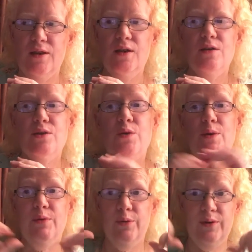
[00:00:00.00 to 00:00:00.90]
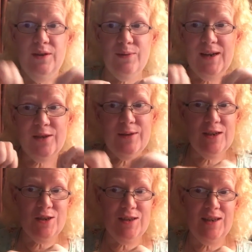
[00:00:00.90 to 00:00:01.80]
So I'm going in the right
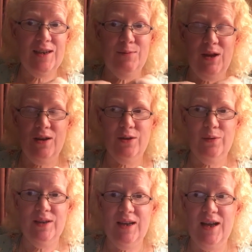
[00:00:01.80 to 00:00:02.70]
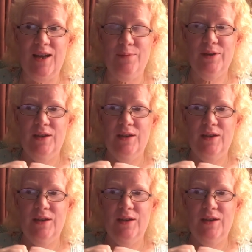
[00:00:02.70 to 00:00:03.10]
direction again. I'm not going up.